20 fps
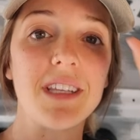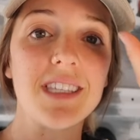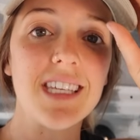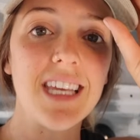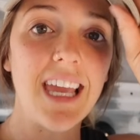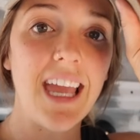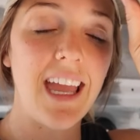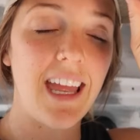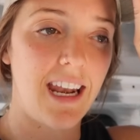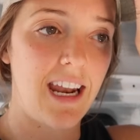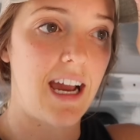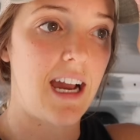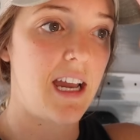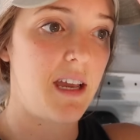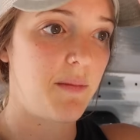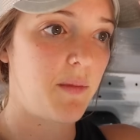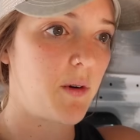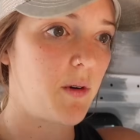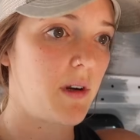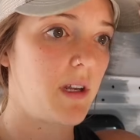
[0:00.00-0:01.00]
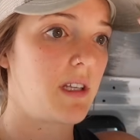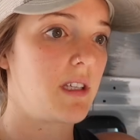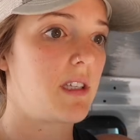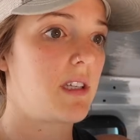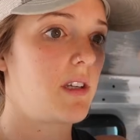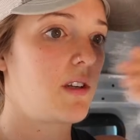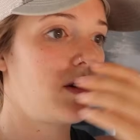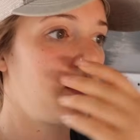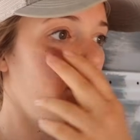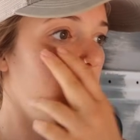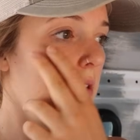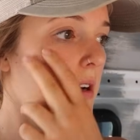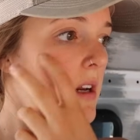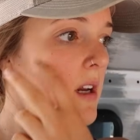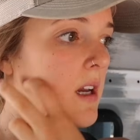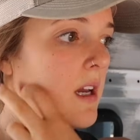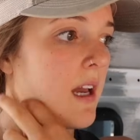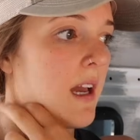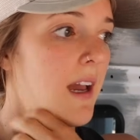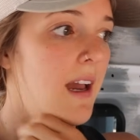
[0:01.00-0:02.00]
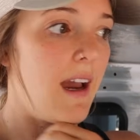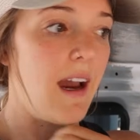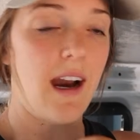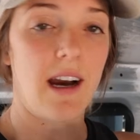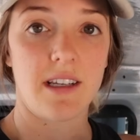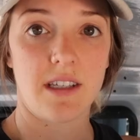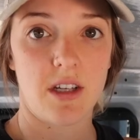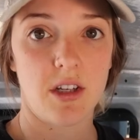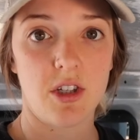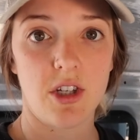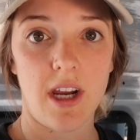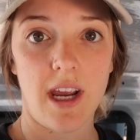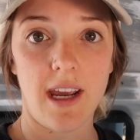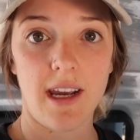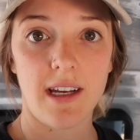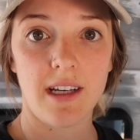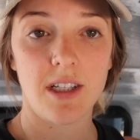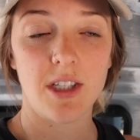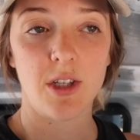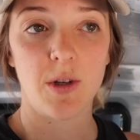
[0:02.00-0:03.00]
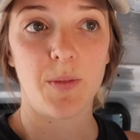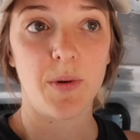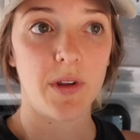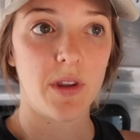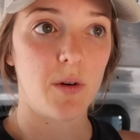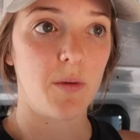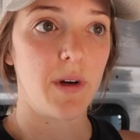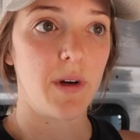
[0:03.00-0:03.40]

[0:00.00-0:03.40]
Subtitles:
once again, I am going to ask Jake to put